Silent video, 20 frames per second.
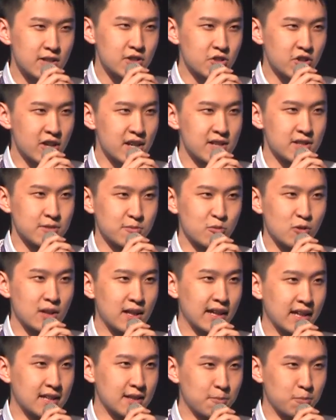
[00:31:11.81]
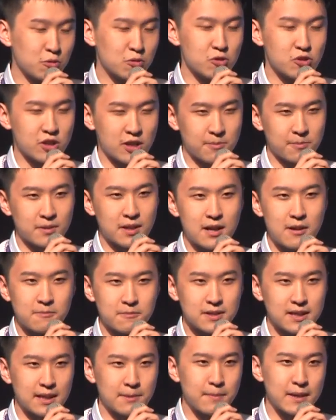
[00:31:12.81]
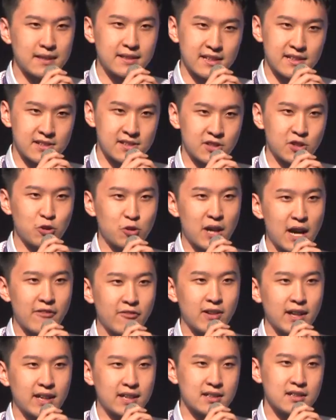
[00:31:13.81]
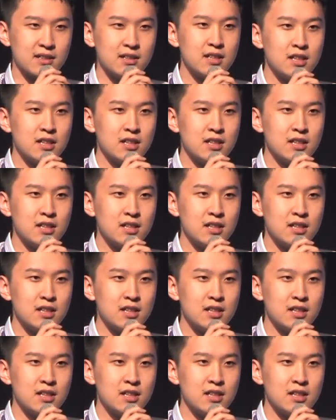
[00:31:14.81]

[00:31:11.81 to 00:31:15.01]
exchange is more like a blue chip company, but they still have like